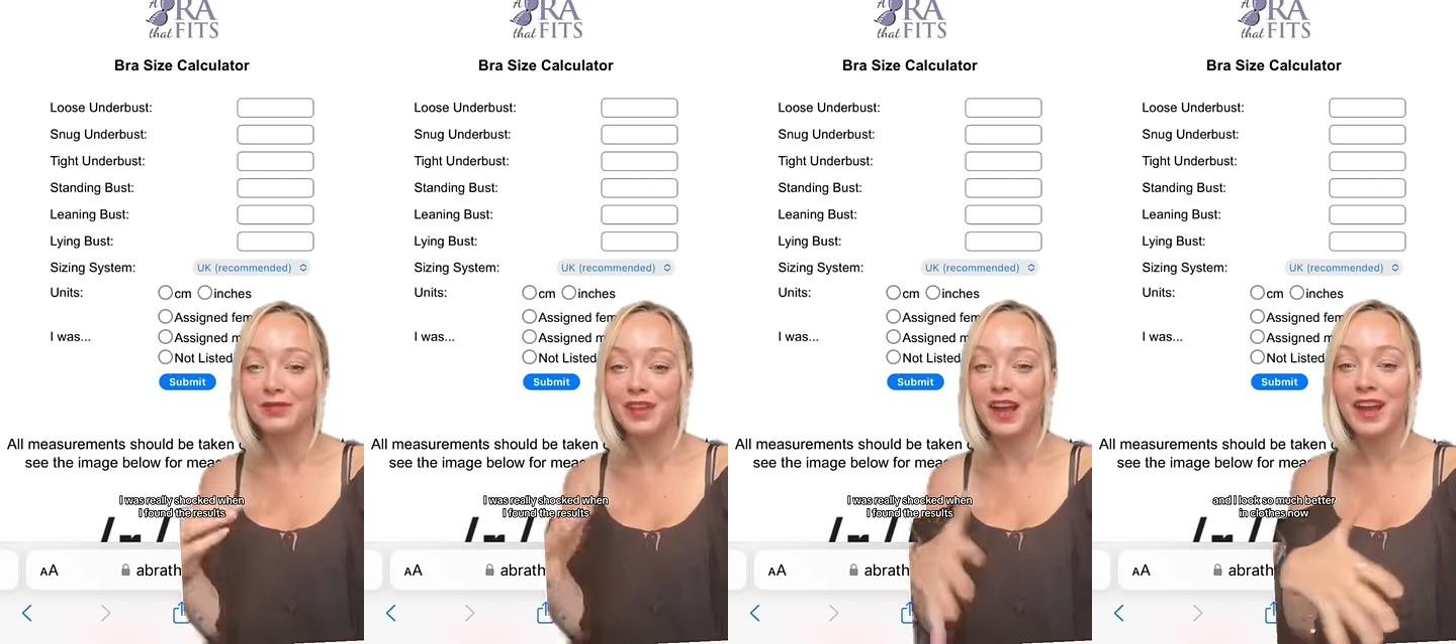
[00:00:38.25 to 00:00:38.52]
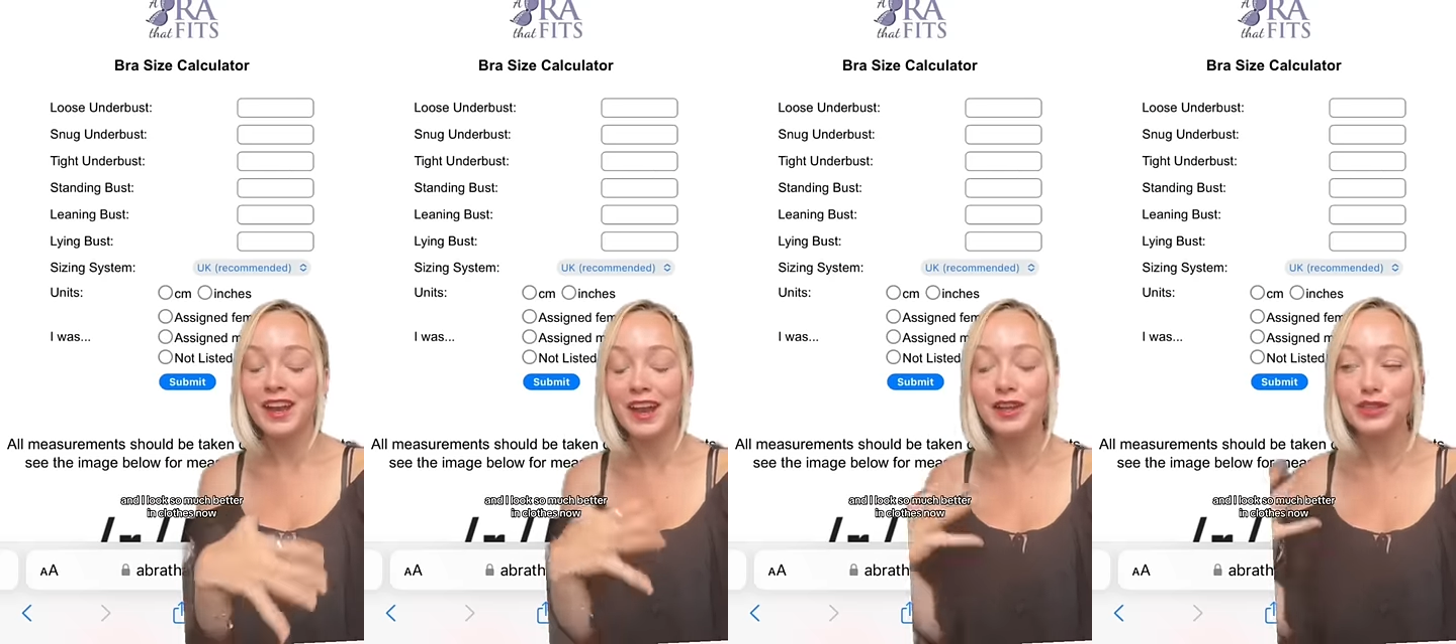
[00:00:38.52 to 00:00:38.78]

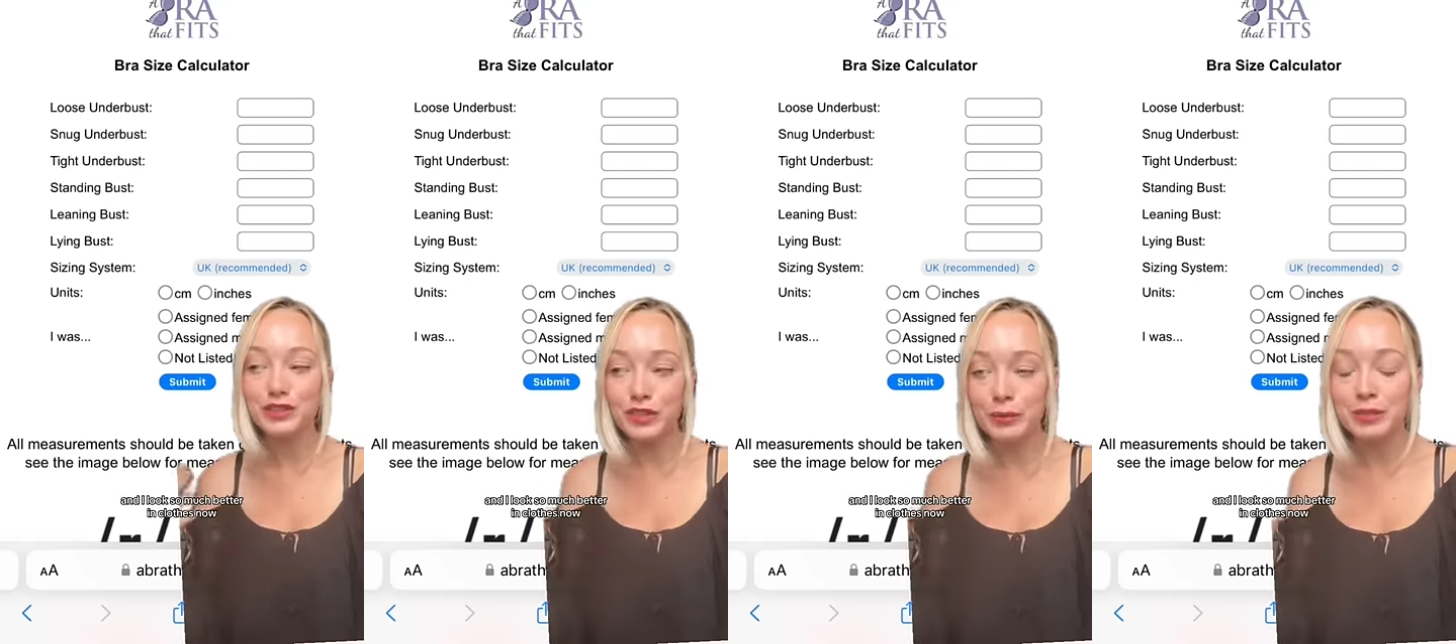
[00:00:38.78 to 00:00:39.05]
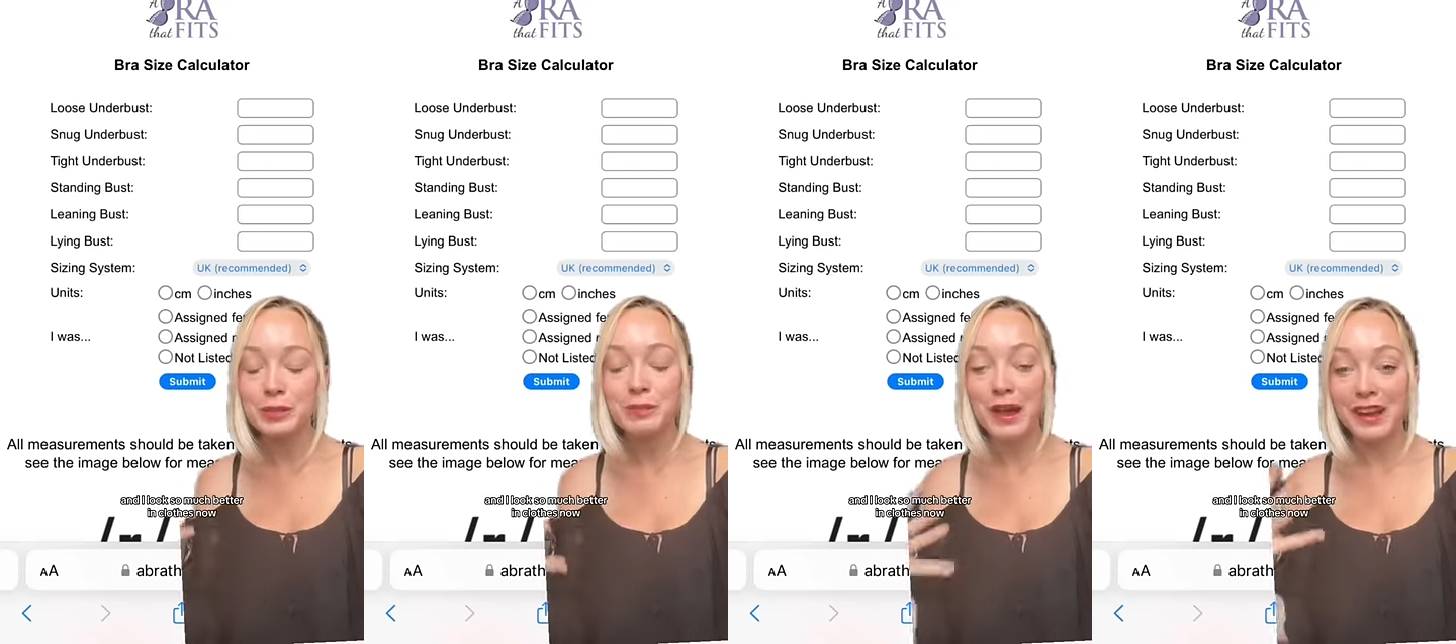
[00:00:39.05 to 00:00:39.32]
And I look so
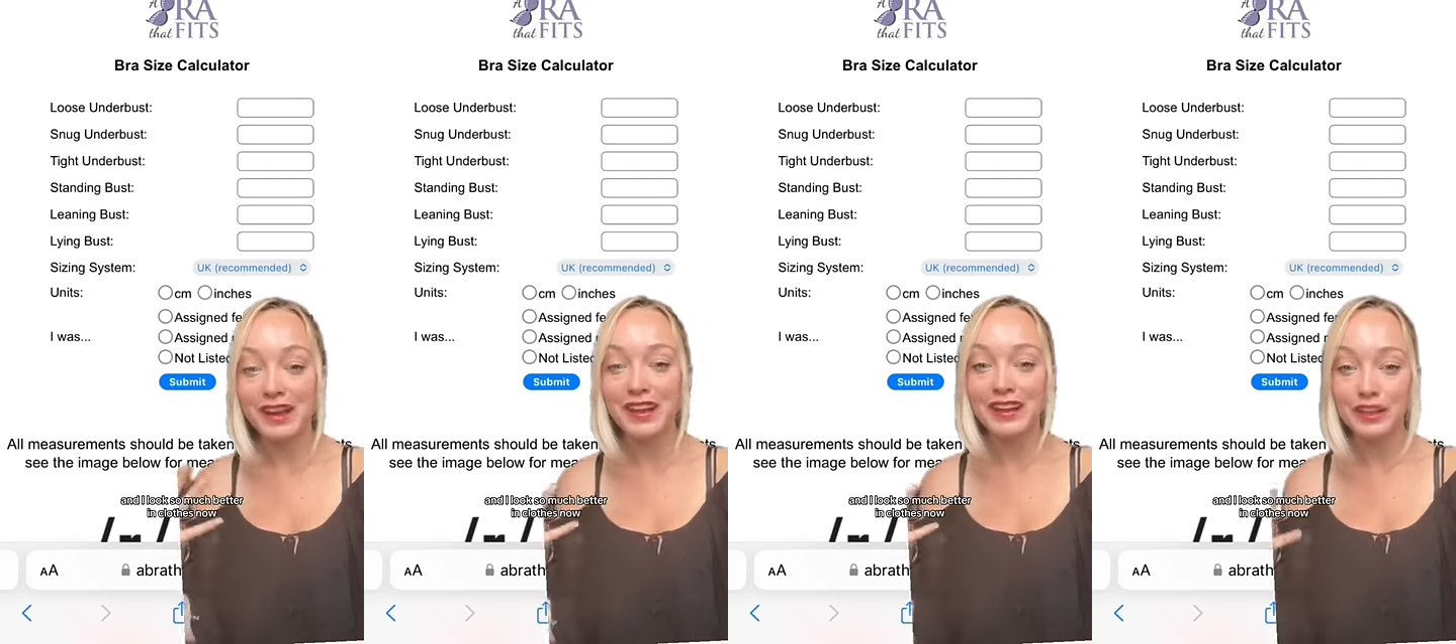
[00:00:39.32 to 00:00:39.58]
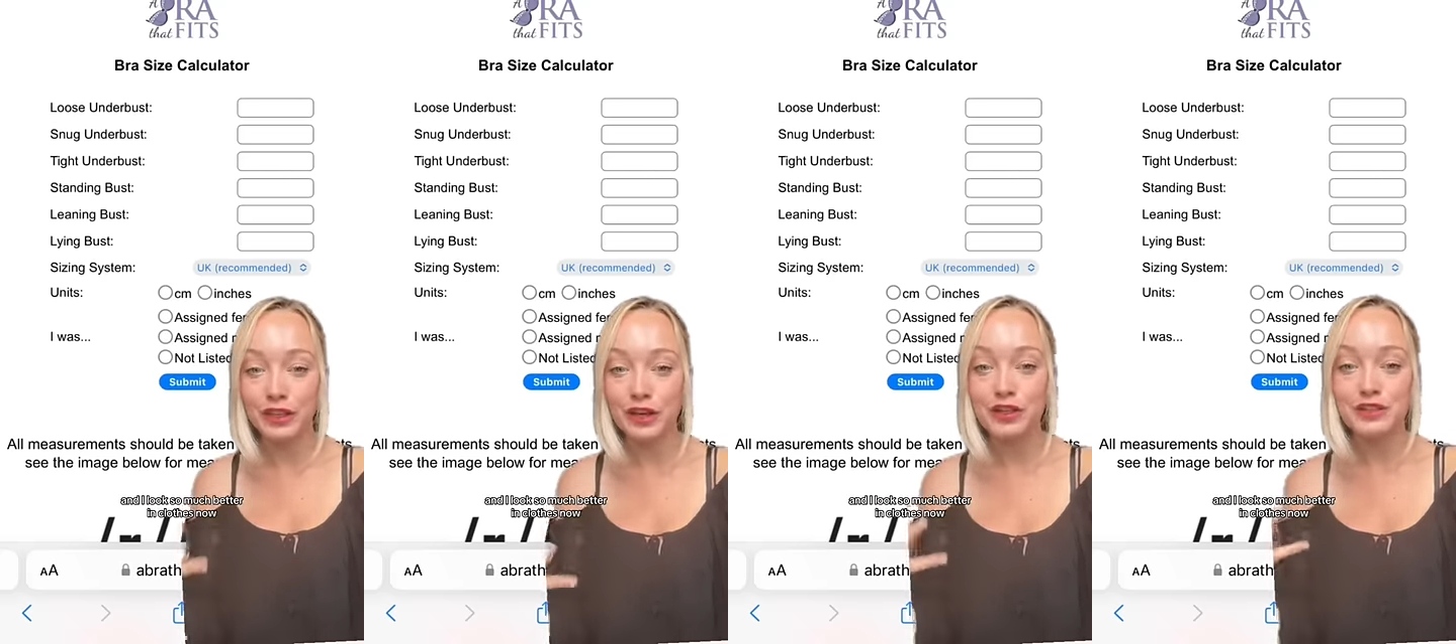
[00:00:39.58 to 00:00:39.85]
much better in
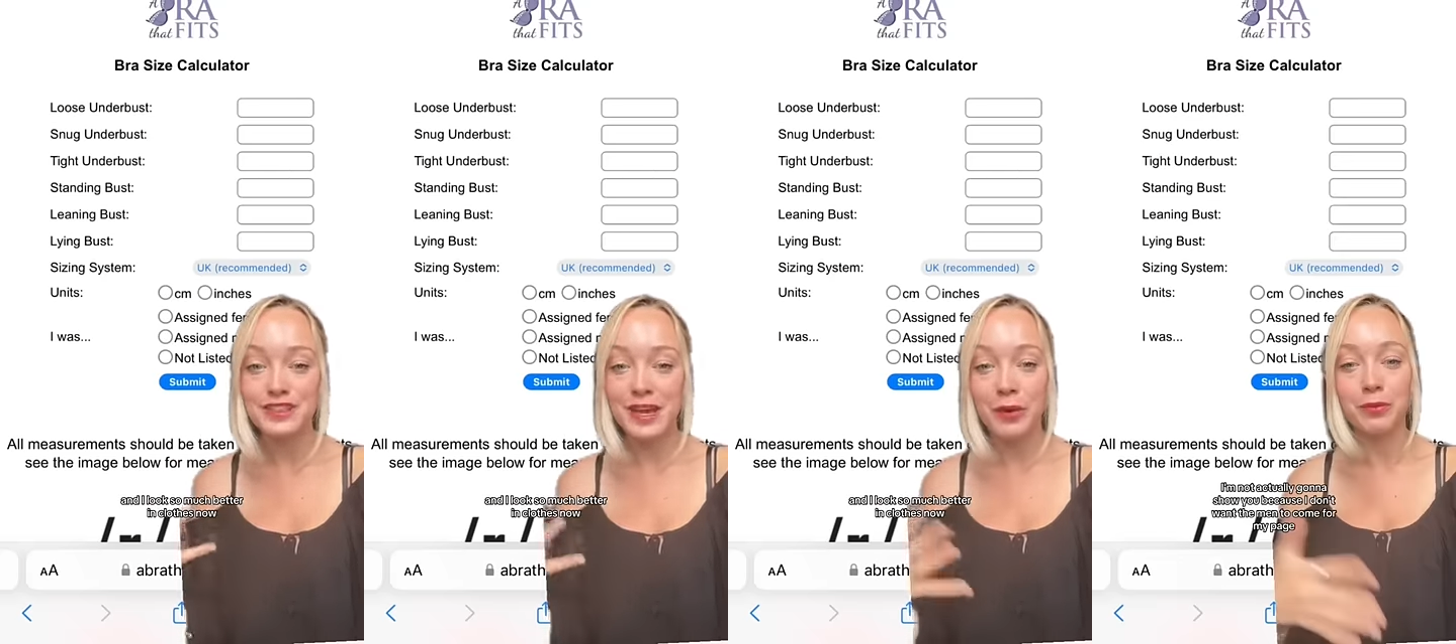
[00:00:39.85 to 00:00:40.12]
clothes now.